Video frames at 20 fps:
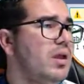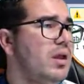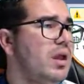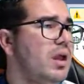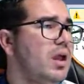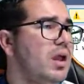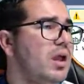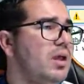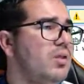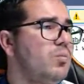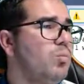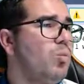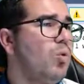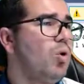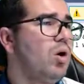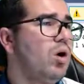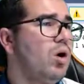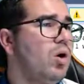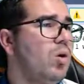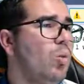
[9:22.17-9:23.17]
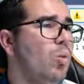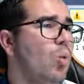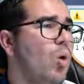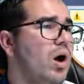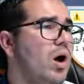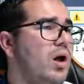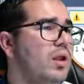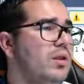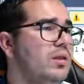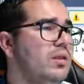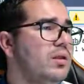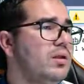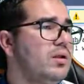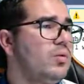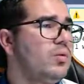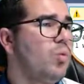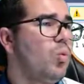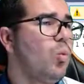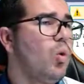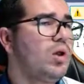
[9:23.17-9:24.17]
and one
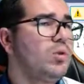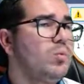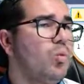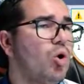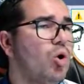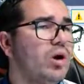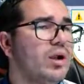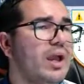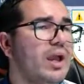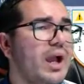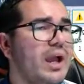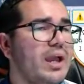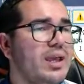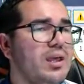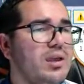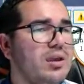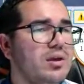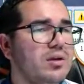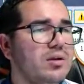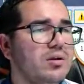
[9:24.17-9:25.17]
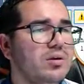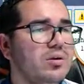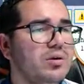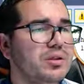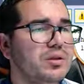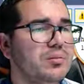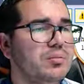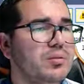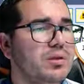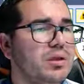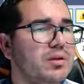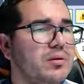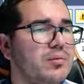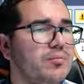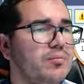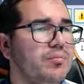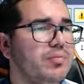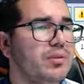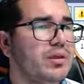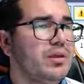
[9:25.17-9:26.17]
more guy here gonna be
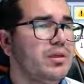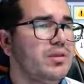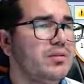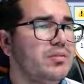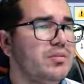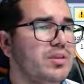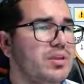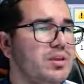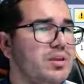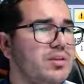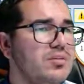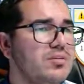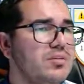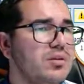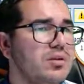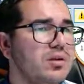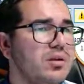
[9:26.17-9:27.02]
this here.